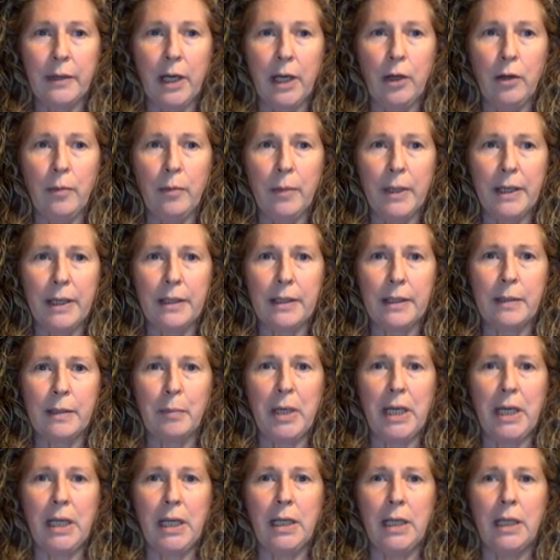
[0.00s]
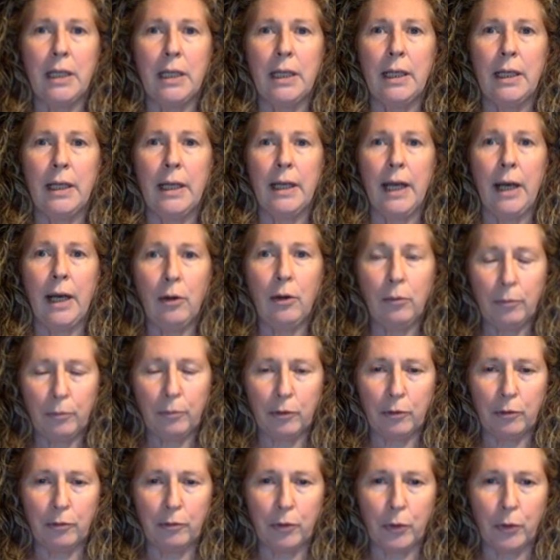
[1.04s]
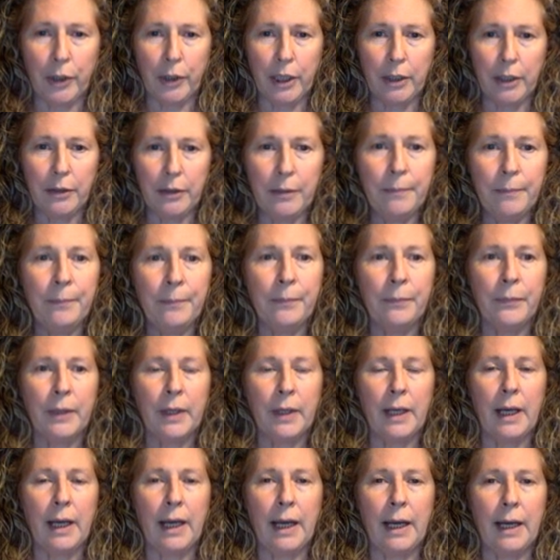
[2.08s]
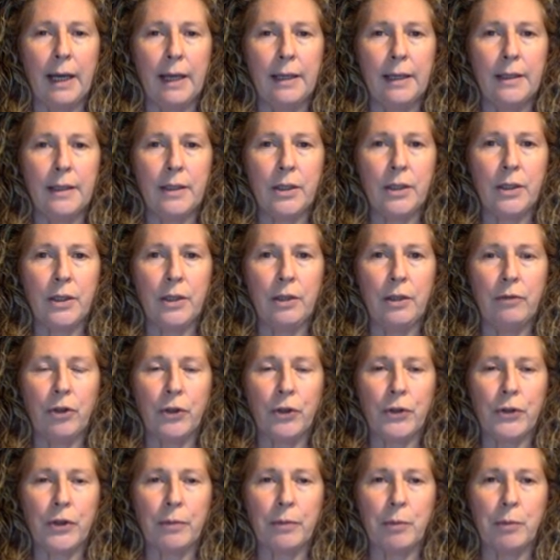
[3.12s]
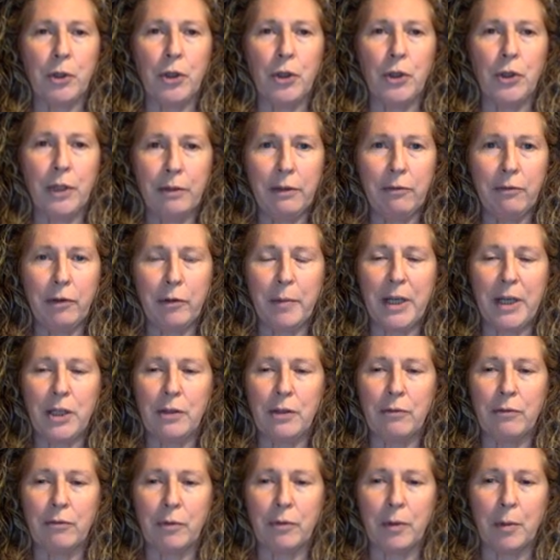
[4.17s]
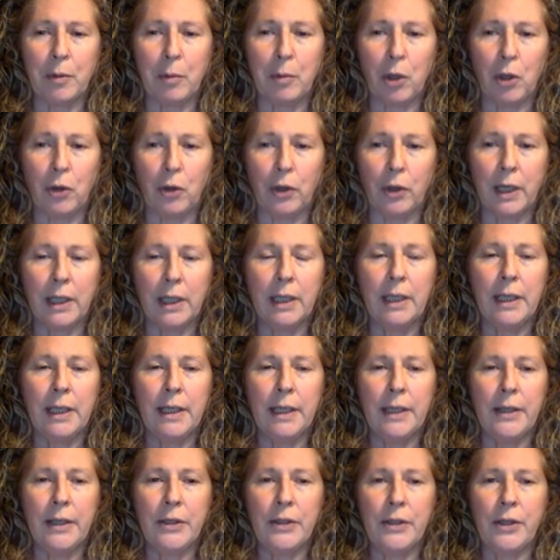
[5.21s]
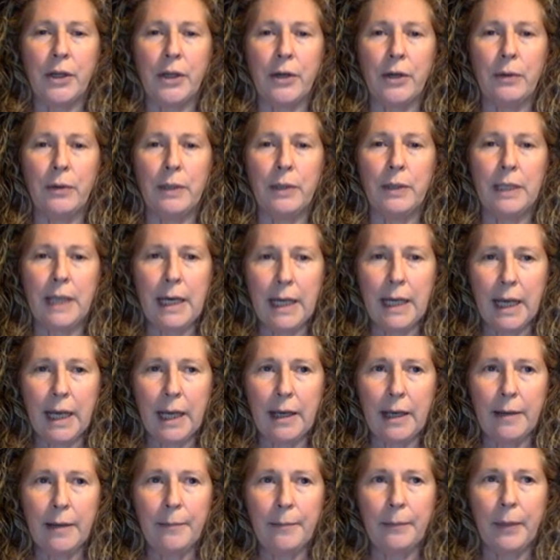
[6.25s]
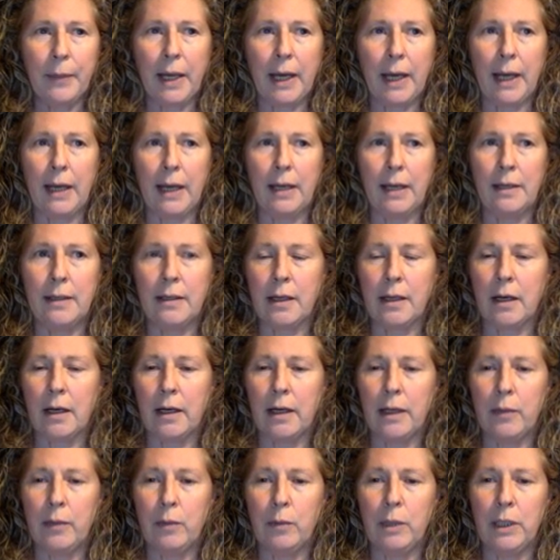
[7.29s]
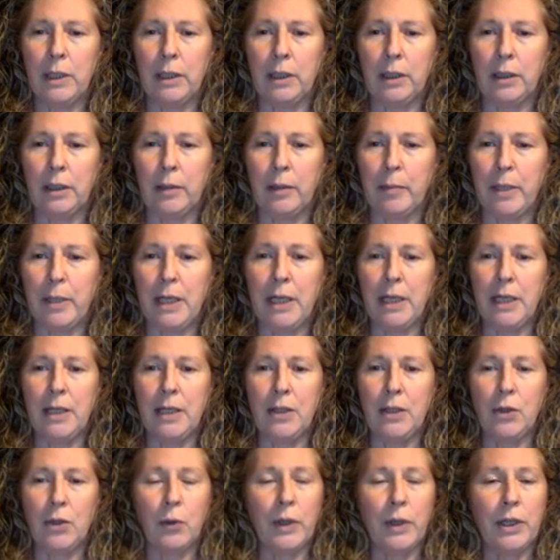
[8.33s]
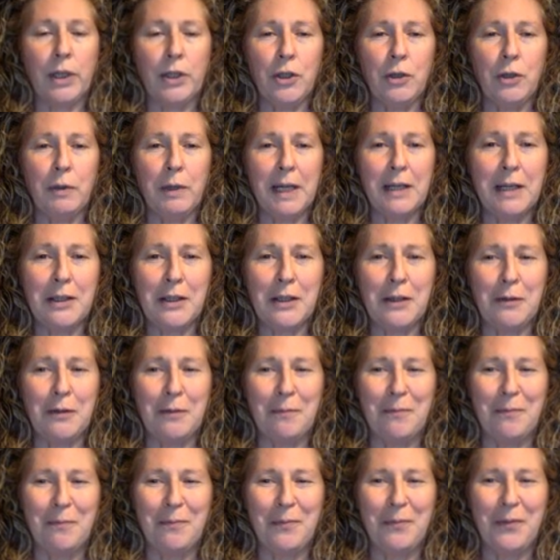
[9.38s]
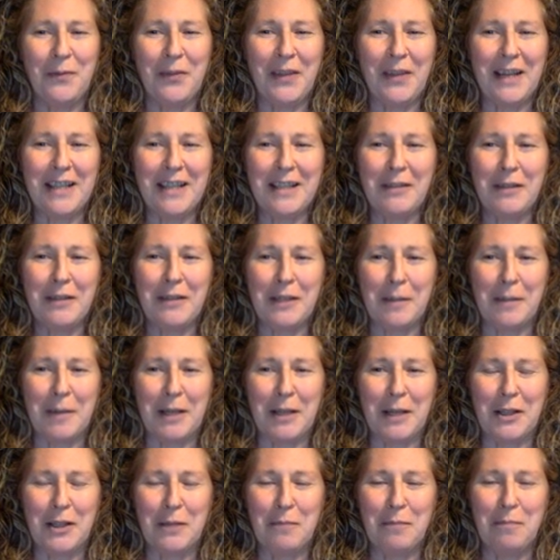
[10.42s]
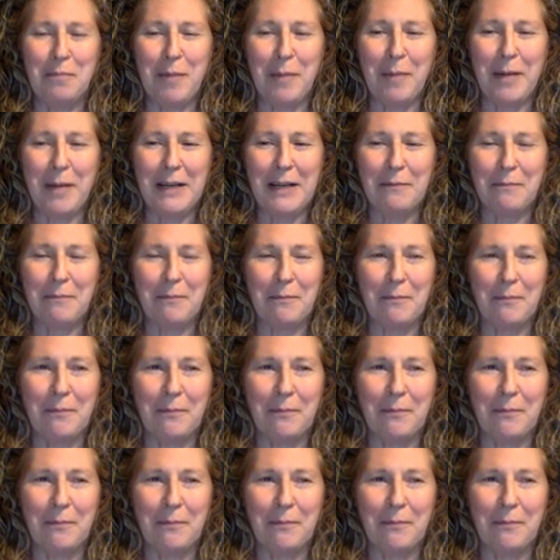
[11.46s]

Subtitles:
I hope that's been helpful for you and you've got some good information from the blog. So take care, and I will be talking to you again soon. Thanks ever so much. Bye bye.